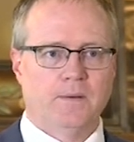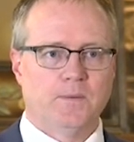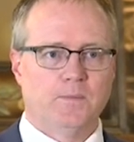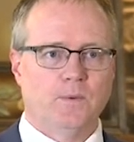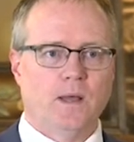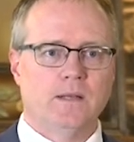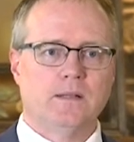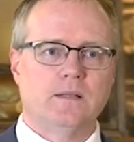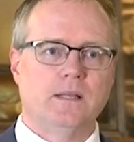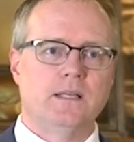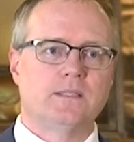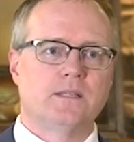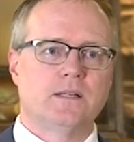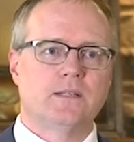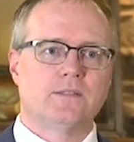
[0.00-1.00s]
Ron
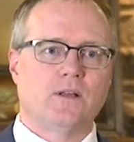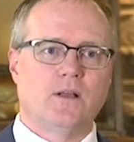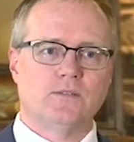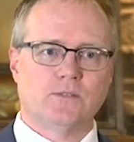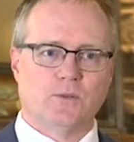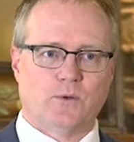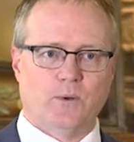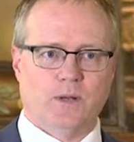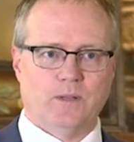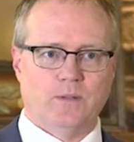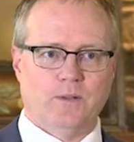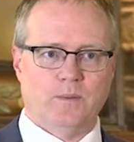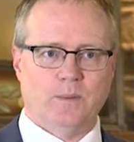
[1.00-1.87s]
Gleason is also critical